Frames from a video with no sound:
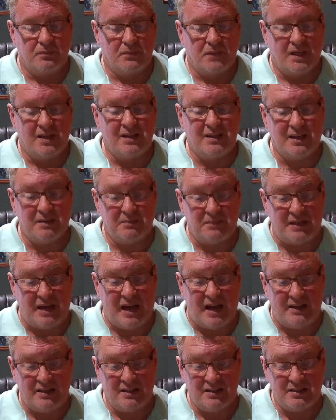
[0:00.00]
can get
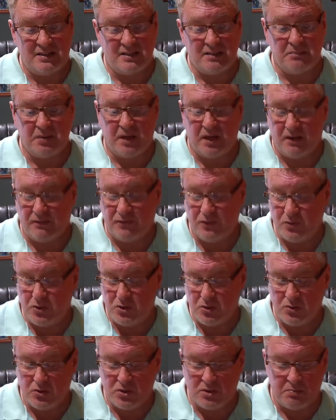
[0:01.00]
monotonous. But if you
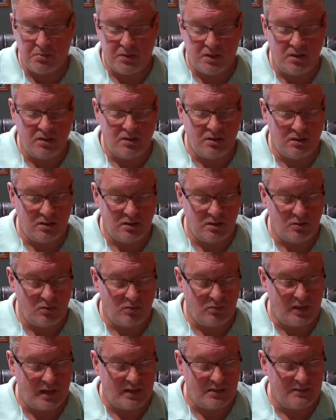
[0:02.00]
choose to pin,
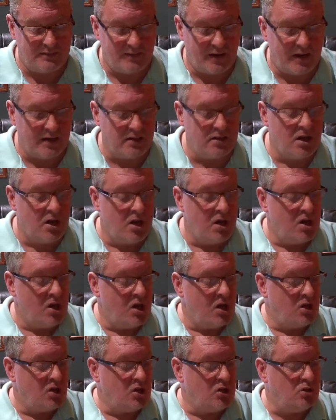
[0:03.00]
that's fine.
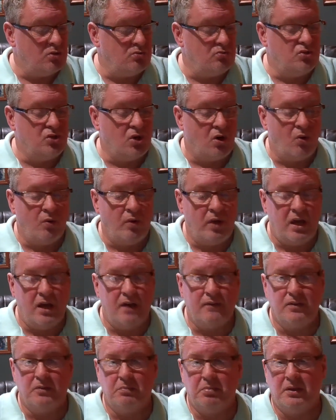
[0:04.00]
You don't have
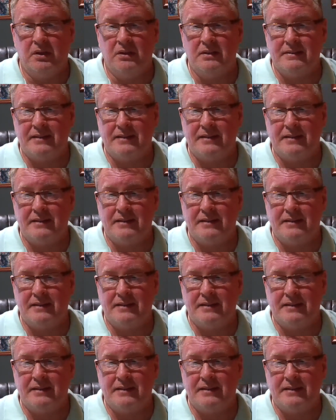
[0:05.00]
to pin as